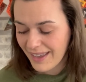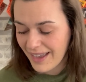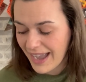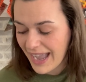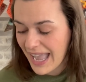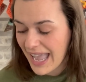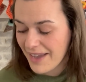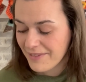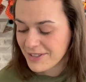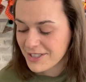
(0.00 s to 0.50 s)
I
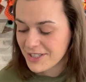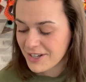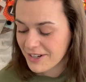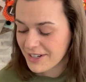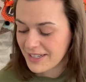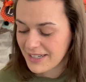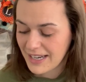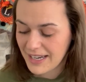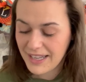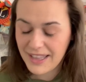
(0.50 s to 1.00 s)
haven't
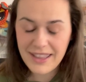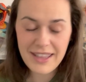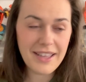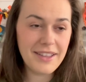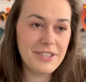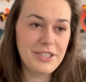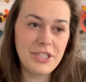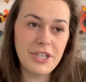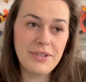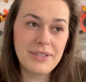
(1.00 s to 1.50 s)
started any of the
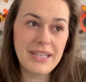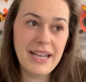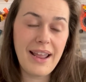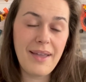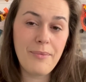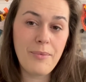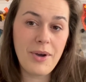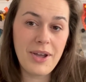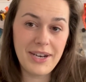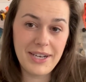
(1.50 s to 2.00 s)
other shows that I
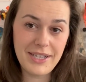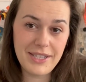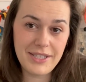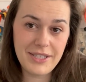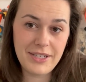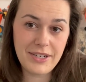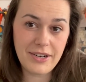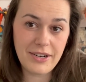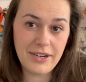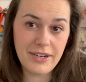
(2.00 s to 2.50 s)
wanted to
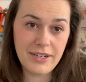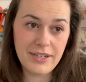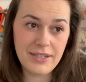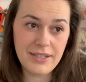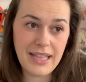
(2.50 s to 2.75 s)
start.